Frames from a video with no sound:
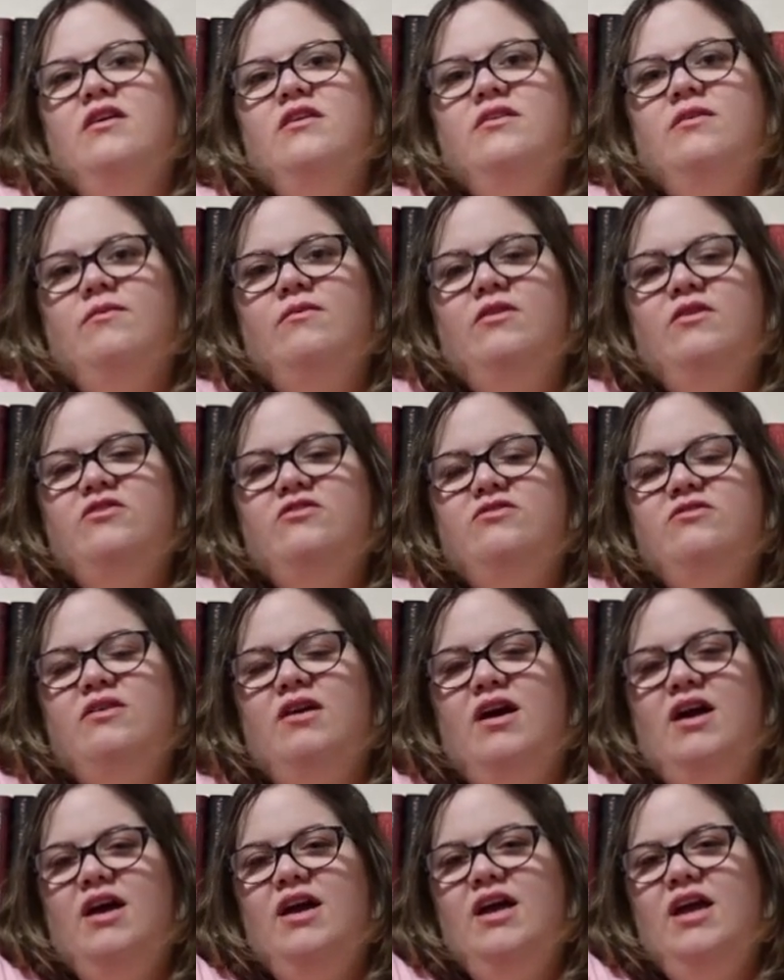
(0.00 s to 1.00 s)
I'm going to
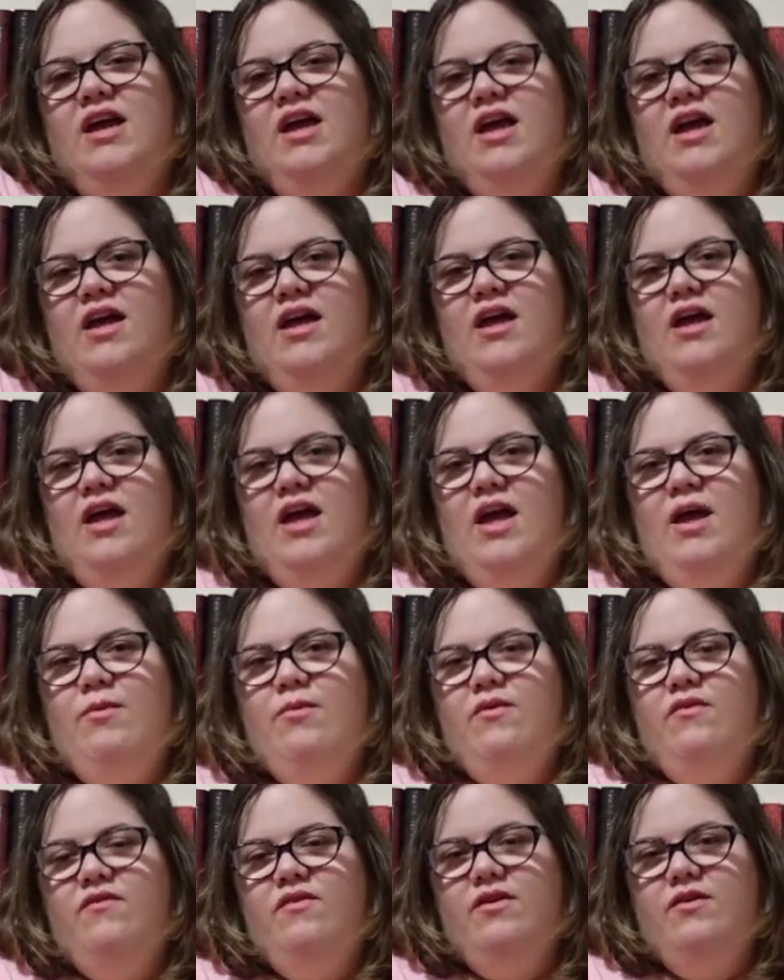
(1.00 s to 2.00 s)
try and
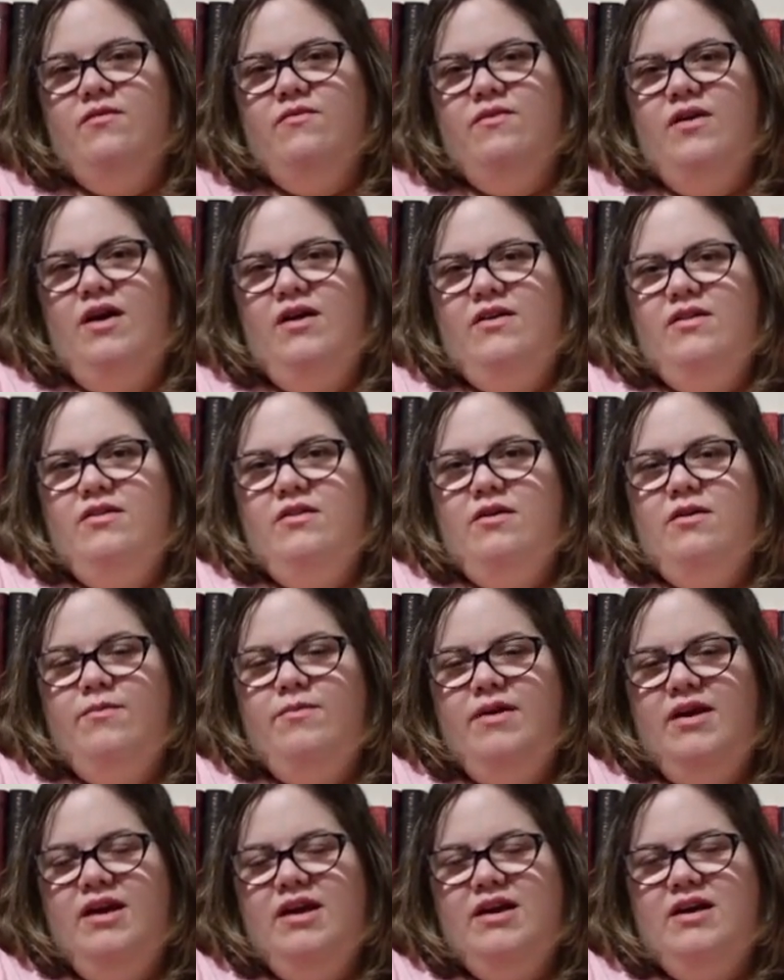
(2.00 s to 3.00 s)
move it around a little
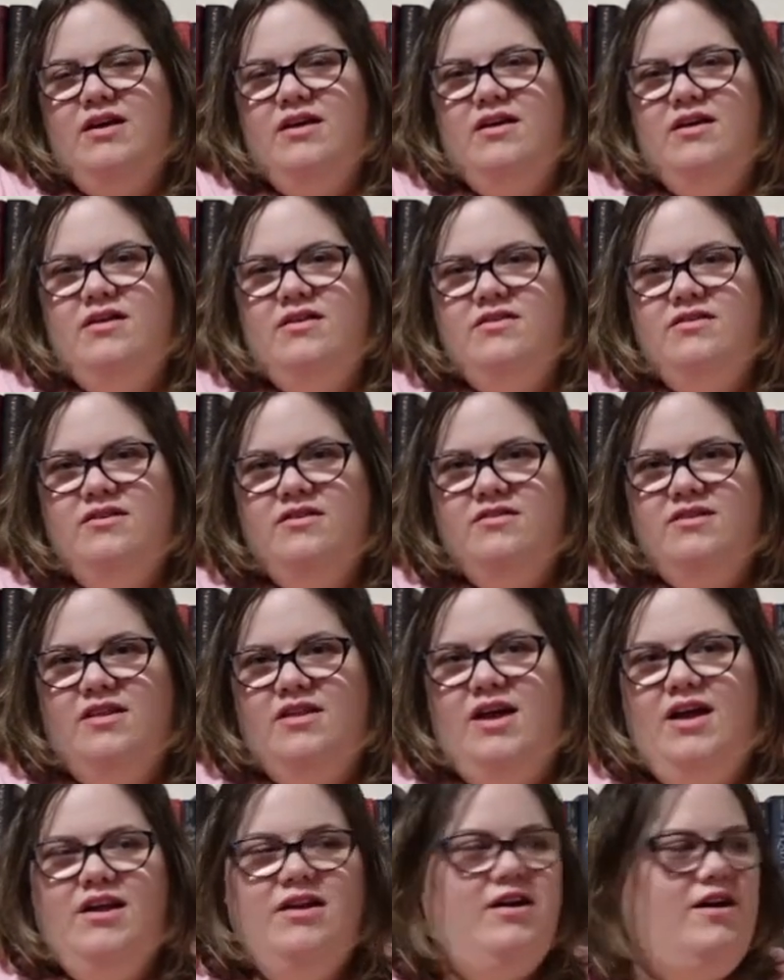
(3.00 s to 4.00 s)
bit, because there's a
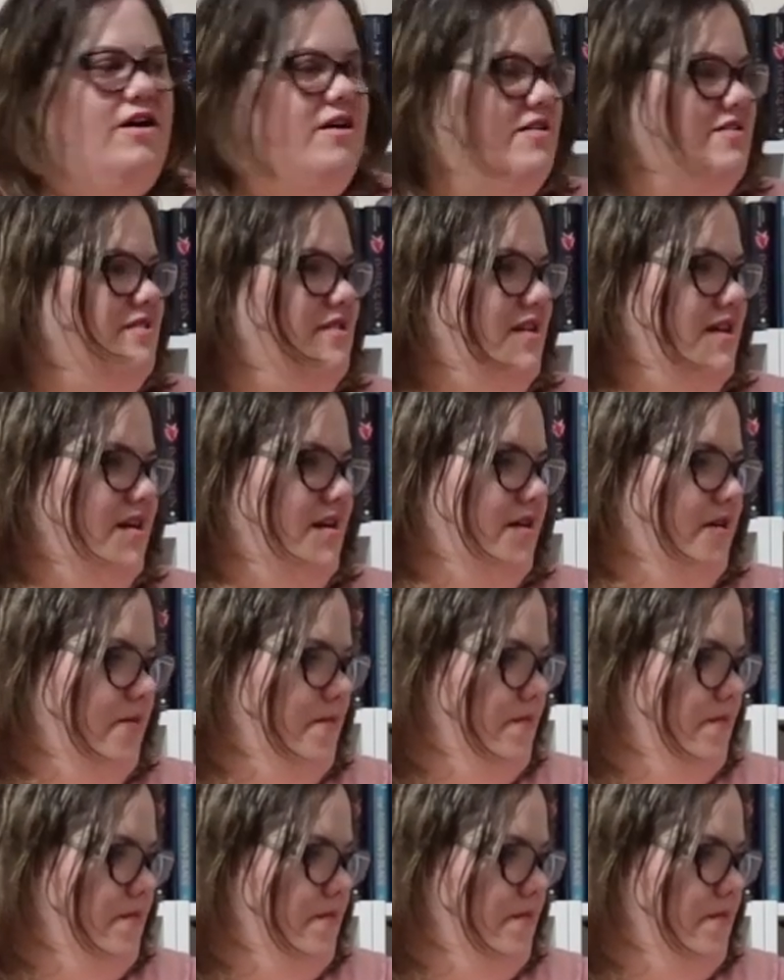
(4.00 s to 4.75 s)
lot of cards in here.